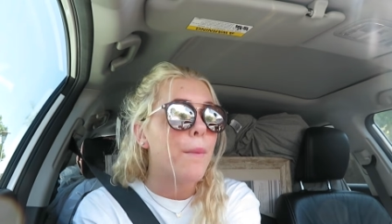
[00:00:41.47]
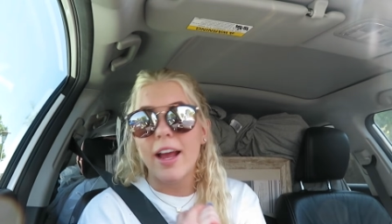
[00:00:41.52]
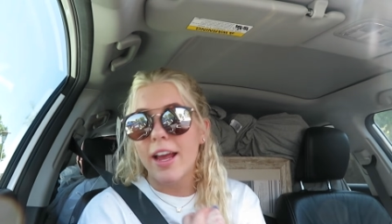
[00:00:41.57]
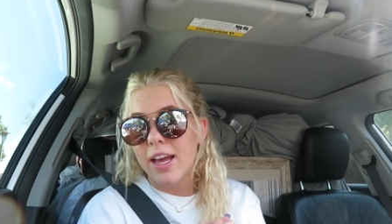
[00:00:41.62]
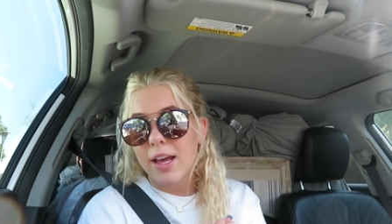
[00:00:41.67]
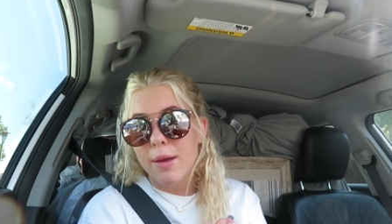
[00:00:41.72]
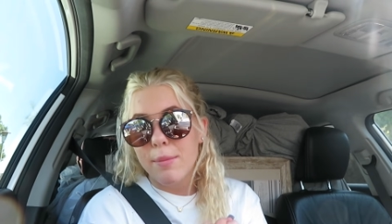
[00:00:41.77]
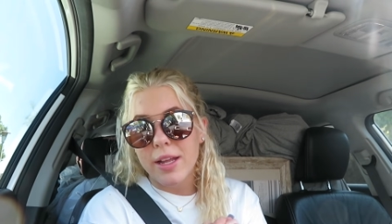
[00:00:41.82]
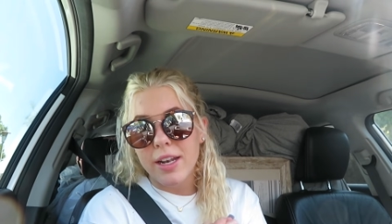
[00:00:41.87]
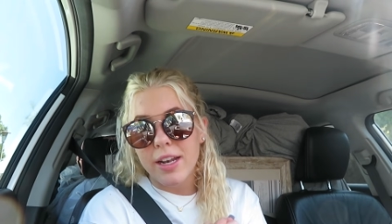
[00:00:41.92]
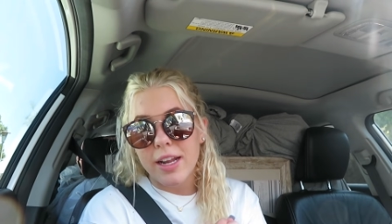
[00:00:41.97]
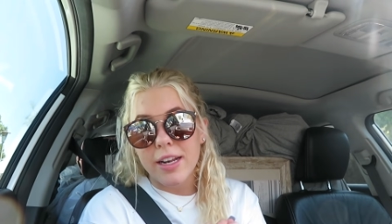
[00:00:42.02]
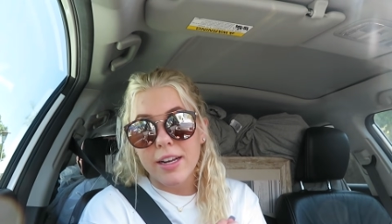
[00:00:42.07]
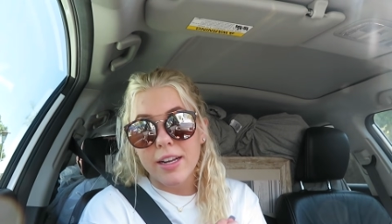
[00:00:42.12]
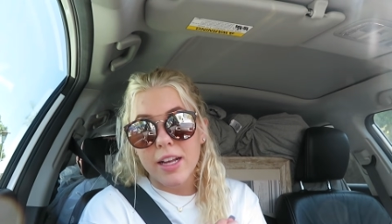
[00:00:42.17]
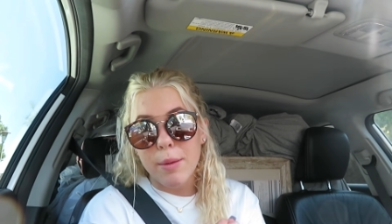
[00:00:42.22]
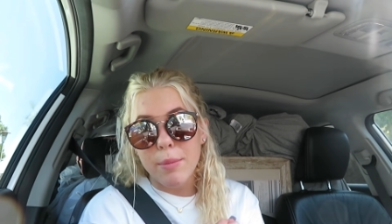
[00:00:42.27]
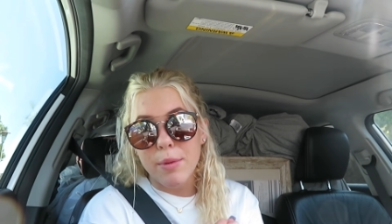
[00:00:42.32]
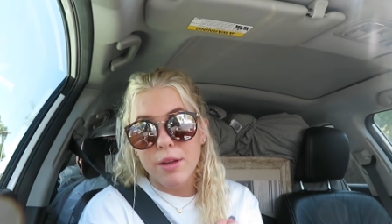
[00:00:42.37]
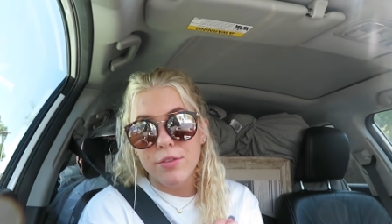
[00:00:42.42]
I am an
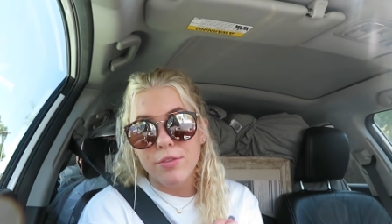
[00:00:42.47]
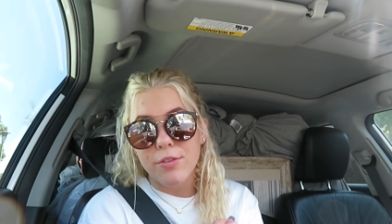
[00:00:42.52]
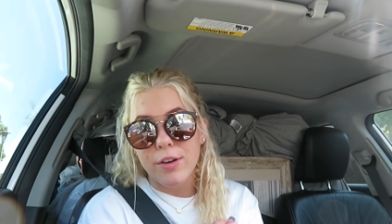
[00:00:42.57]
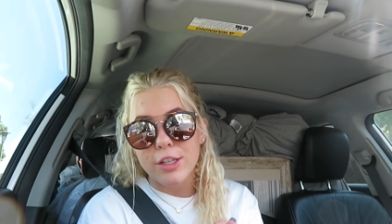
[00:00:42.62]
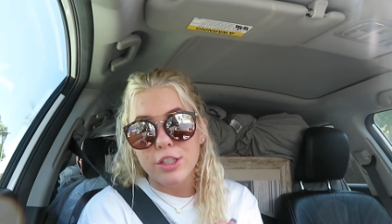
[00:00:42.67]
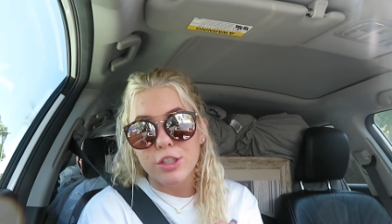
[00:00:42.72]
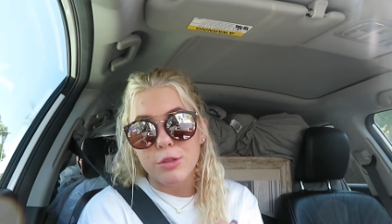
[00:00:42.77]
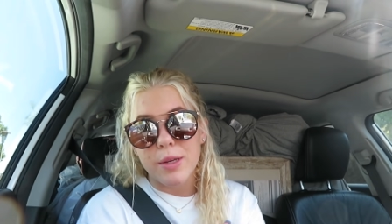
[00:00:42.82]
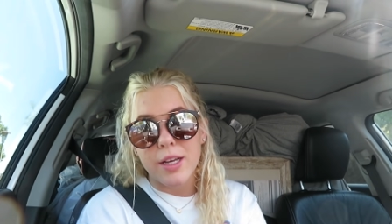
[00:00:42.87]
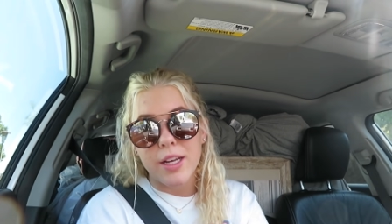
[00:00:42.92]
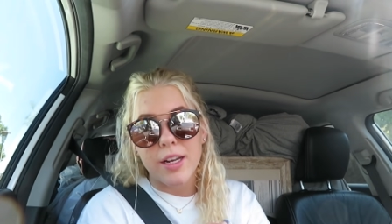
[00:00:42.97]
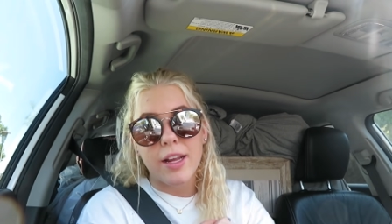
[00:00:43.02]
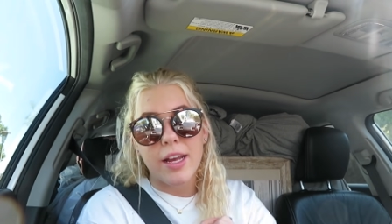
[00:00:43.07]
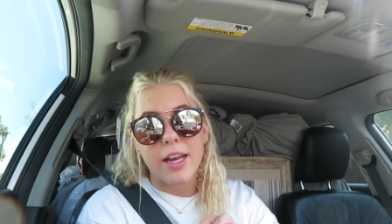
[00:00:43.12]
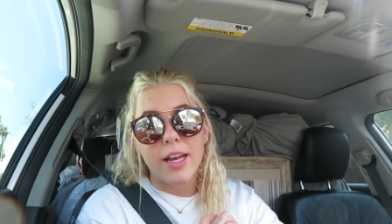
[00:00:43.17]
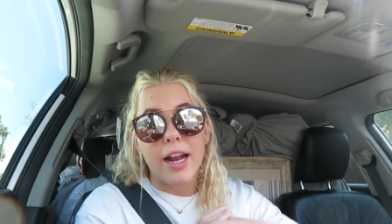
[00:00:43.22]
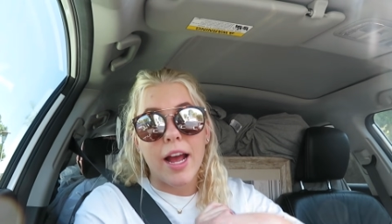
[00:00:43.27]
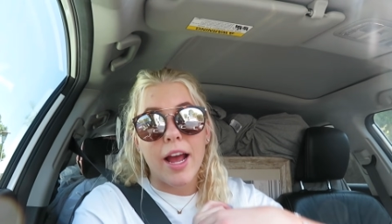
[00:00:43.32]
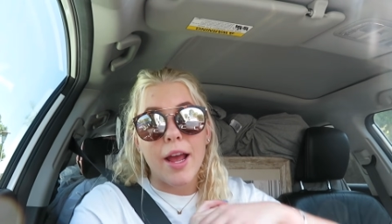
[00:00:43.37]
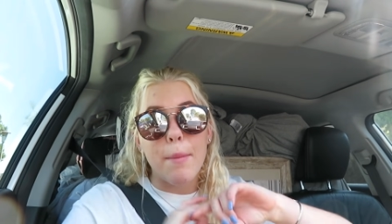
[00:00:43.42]
incoming freshman,
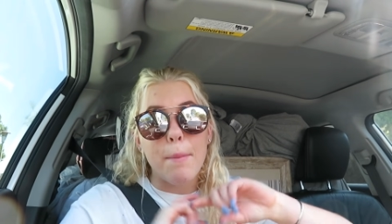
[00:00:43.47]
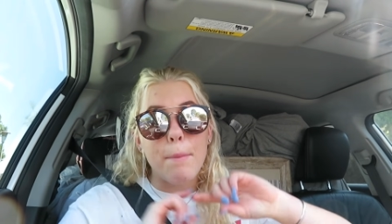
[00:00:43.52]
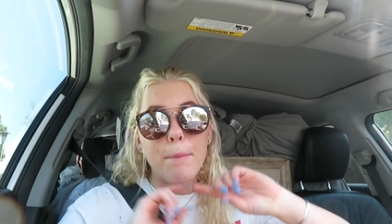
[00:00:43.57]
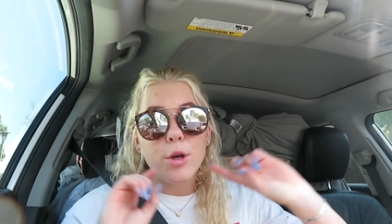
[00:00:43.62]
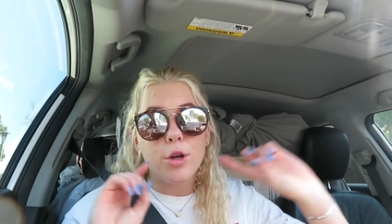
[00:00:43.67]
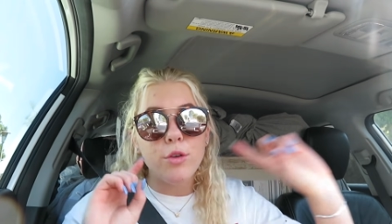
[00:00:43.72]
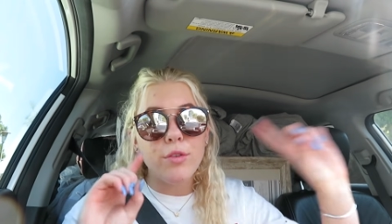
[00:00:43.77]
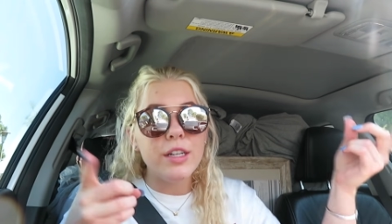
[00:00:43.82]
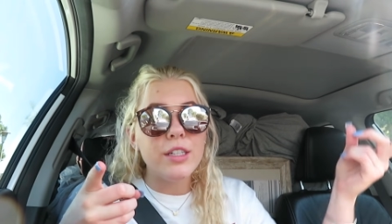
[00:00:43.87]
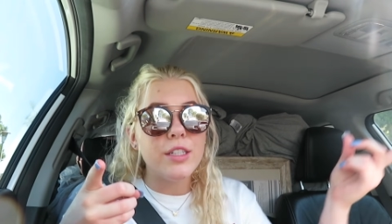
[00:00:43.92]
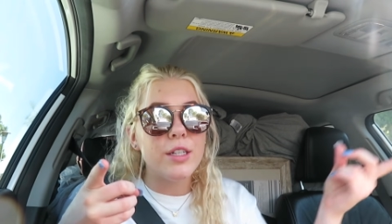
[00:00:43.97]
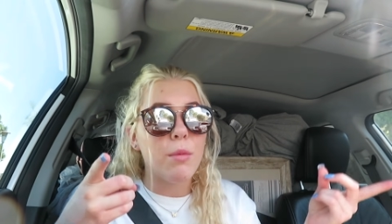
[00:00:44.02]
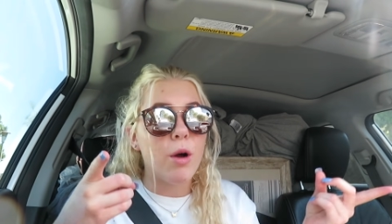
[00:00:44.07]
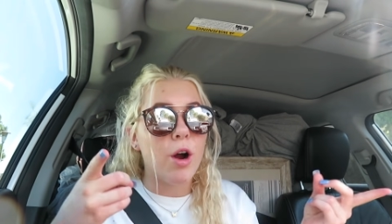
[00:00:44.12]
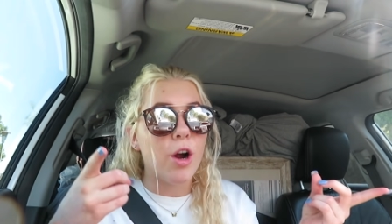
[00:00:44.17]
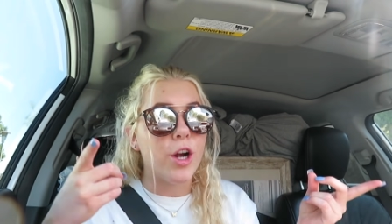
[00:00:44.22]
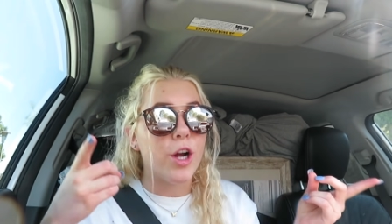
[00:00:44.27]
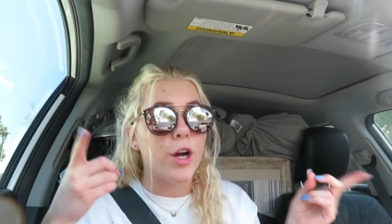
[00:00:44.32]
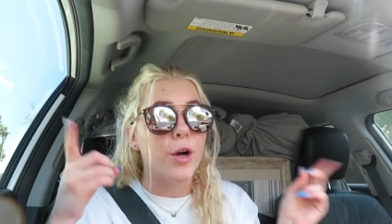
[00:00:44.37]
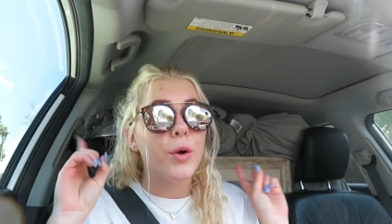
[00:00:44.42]
and I move in
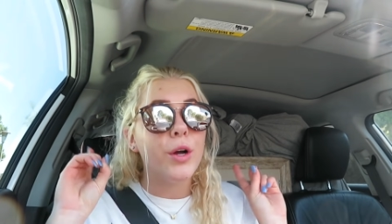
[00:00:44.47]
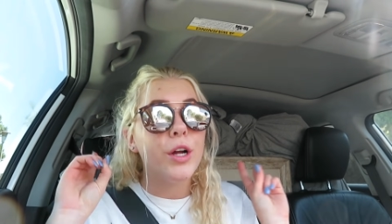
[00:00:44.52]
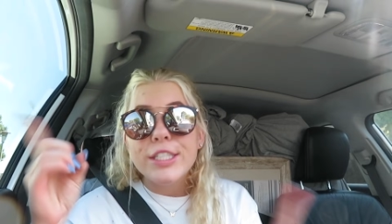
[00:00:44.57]
tomorrow.